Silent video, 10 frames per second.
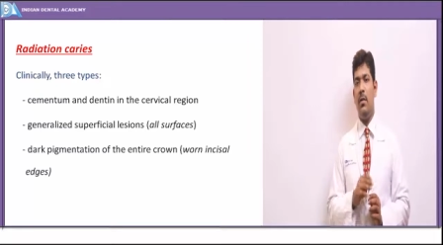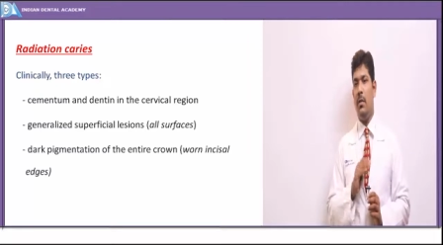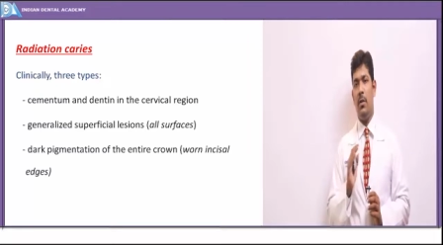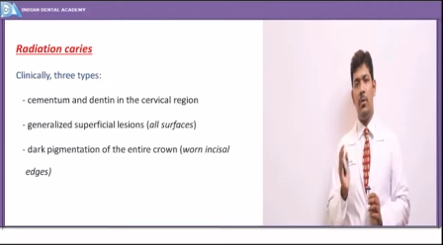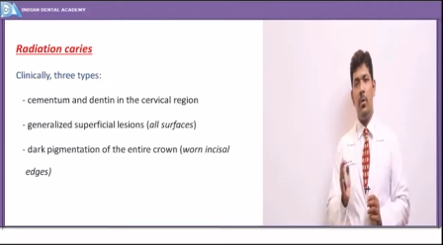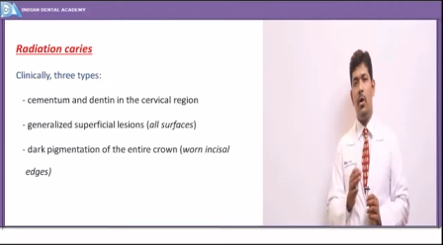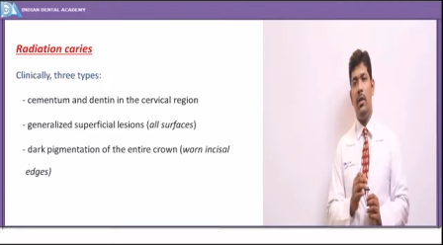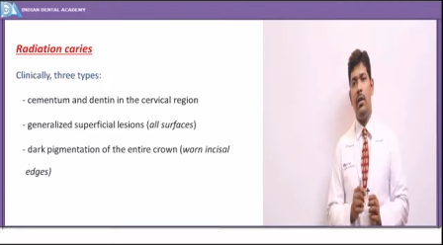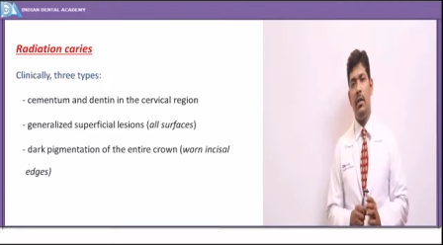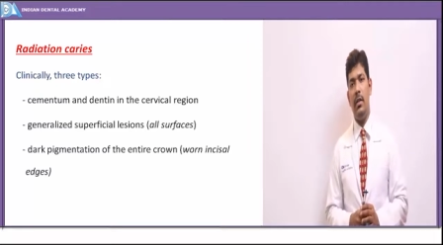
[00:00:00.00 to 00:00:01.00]
uh, to
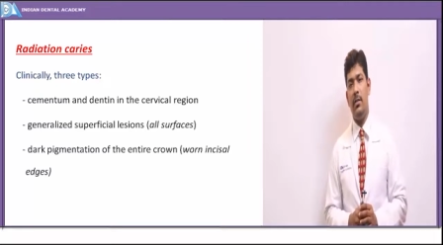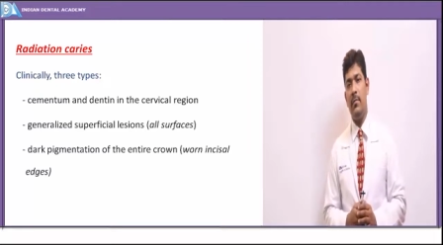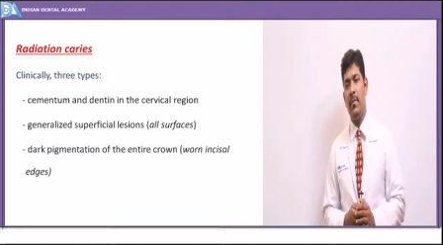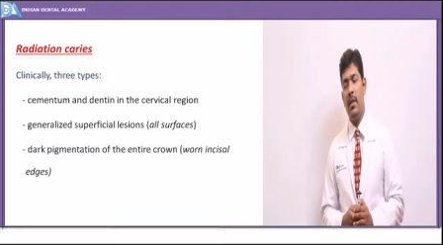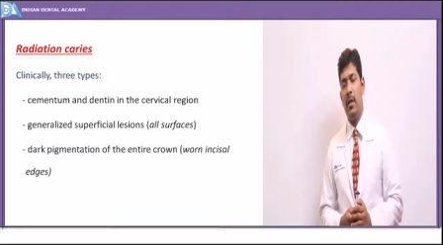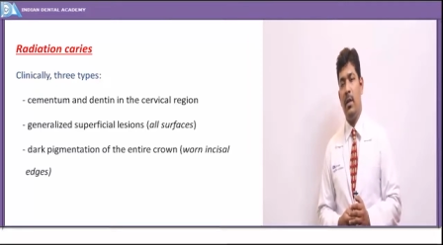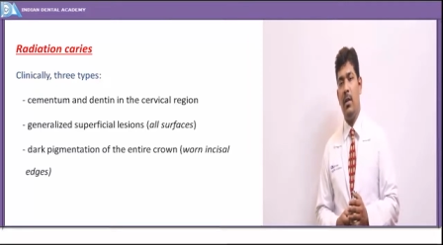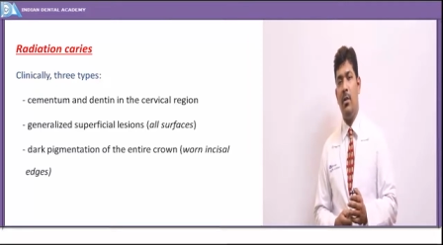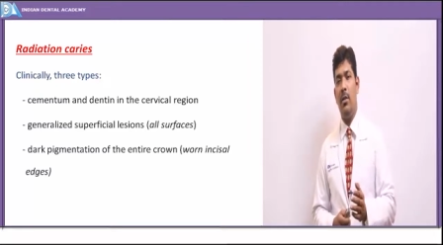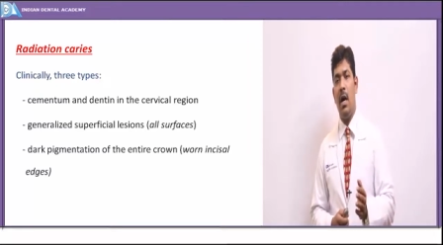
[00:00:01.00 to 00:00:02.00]
all the teeth.
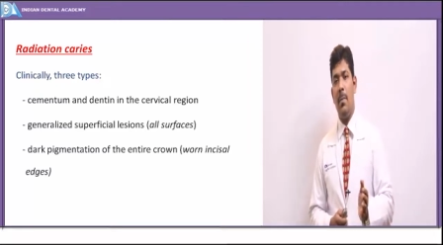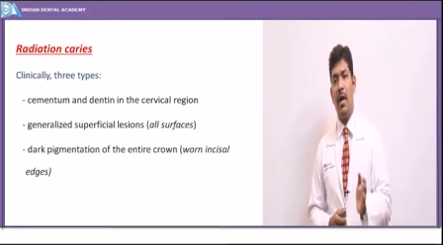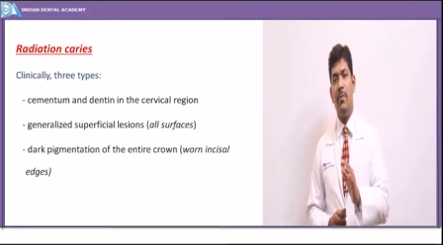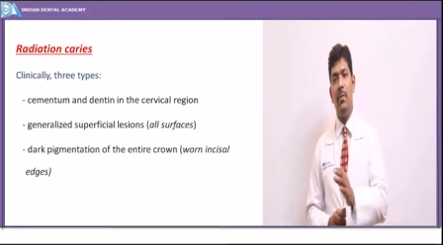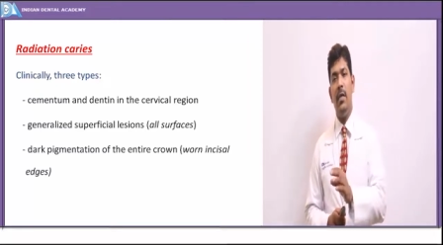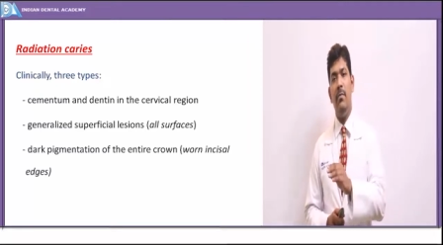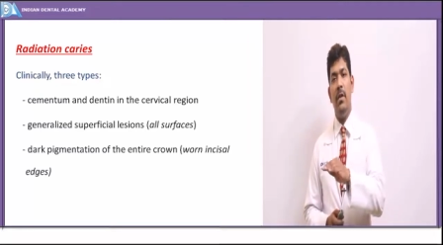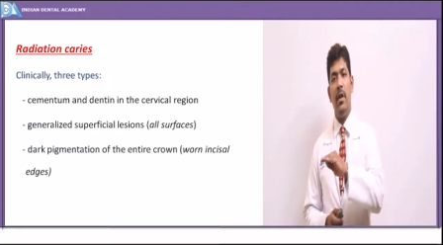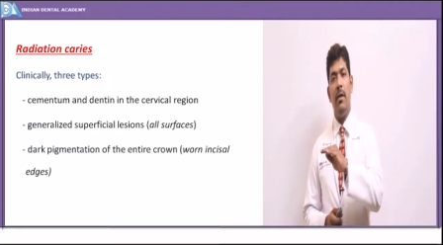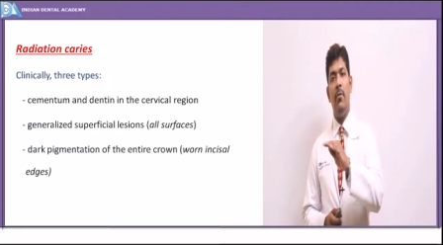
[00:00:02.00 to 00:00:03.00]
Now, apart from that,
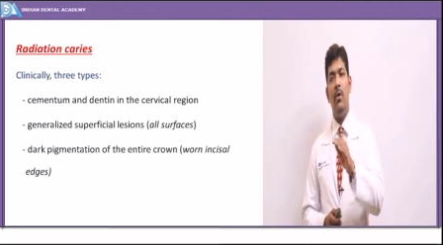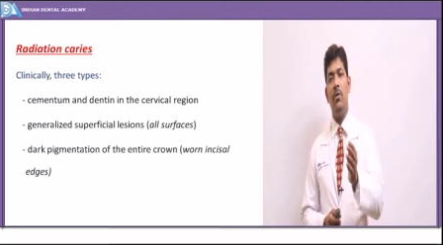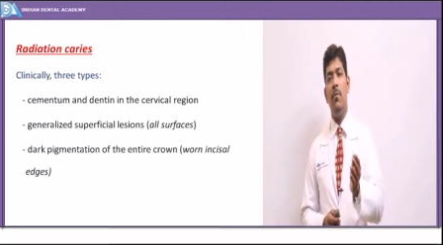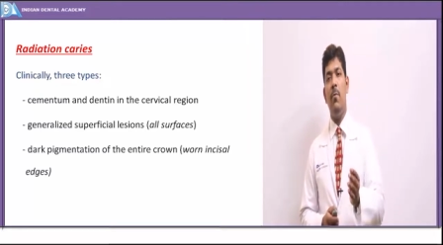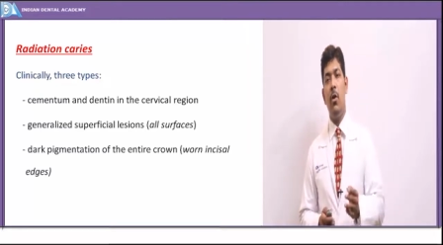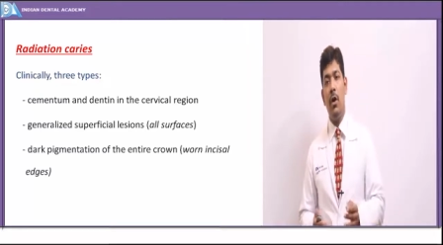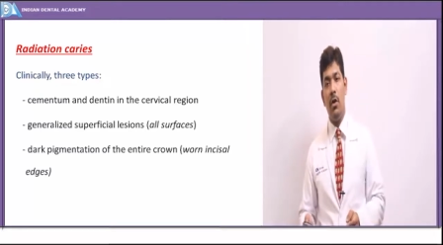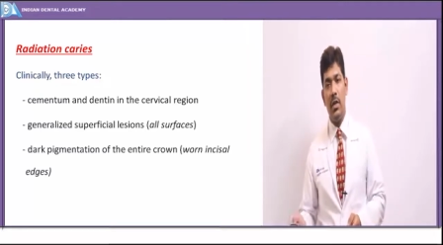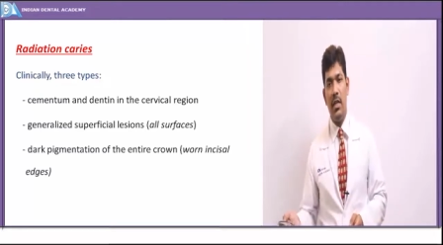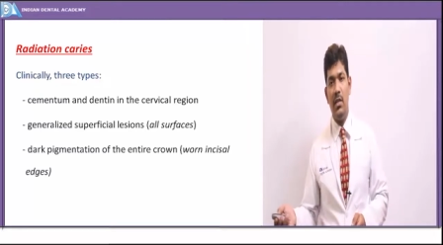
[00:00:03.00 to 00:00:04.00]
we have also worn out